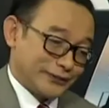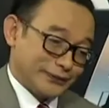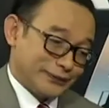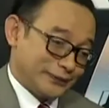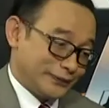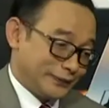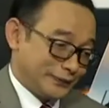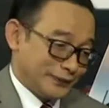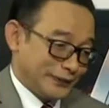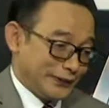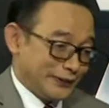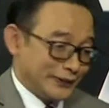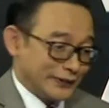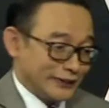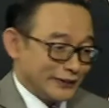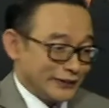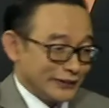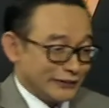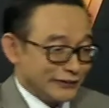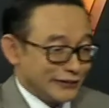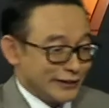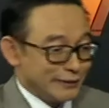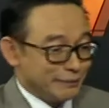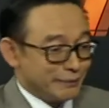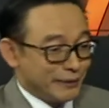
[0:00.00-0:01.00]

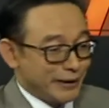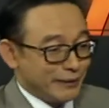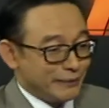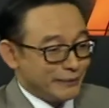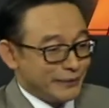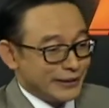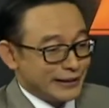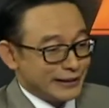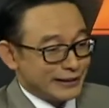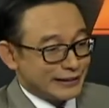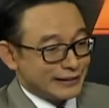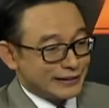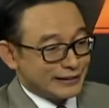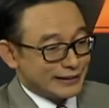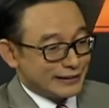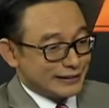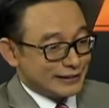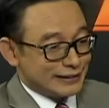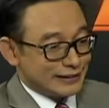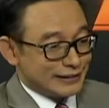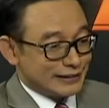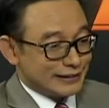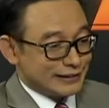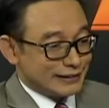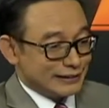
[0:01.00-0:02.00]
the public
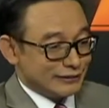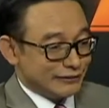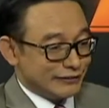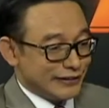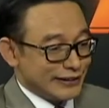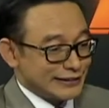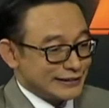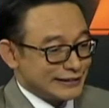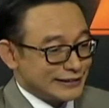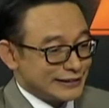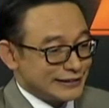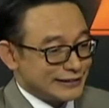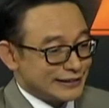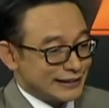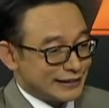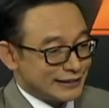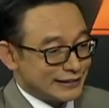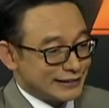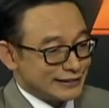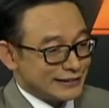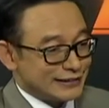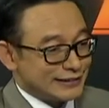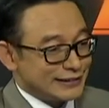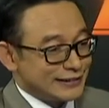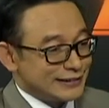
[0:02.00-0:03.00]
investors are
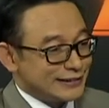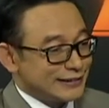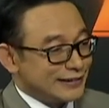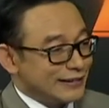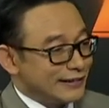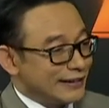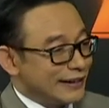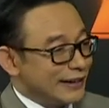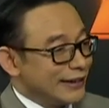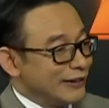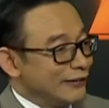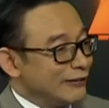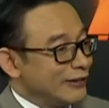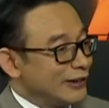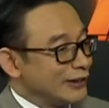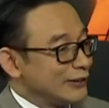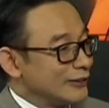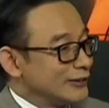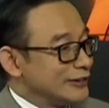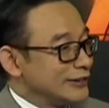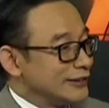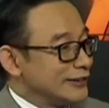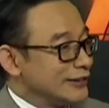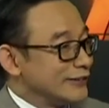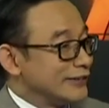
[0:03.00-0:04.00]
concerned, they want to
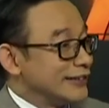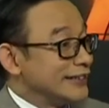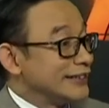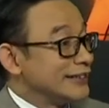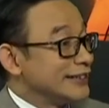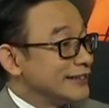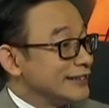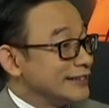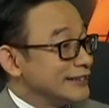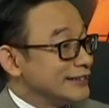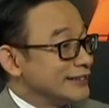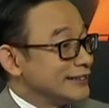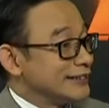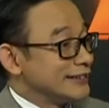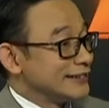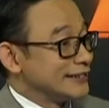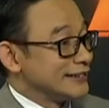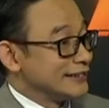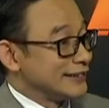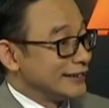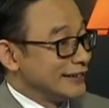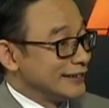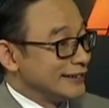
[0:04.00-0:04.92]
see returns and